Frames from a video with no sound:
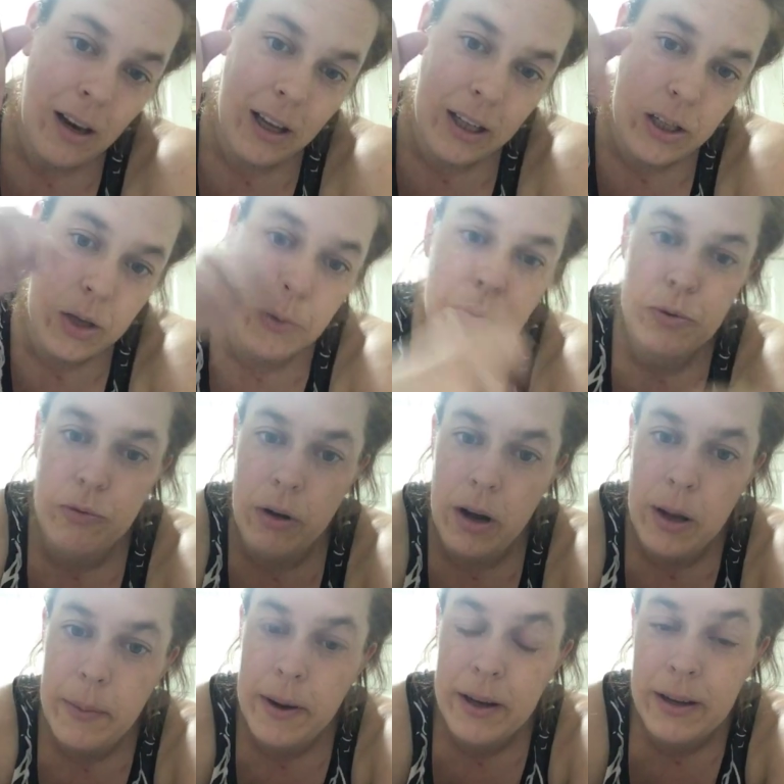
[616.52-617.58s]
like and
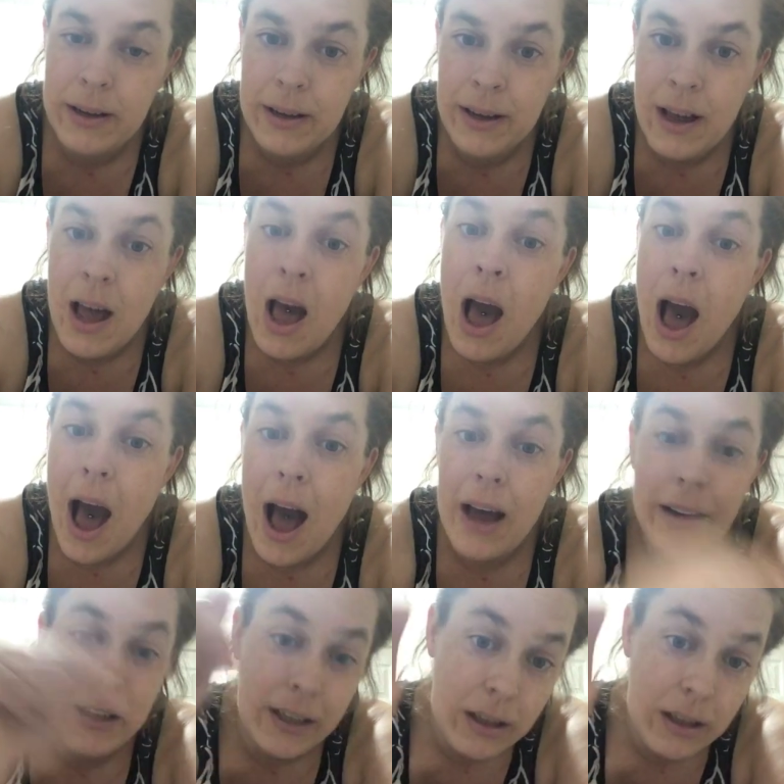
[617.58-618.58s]
subscribe and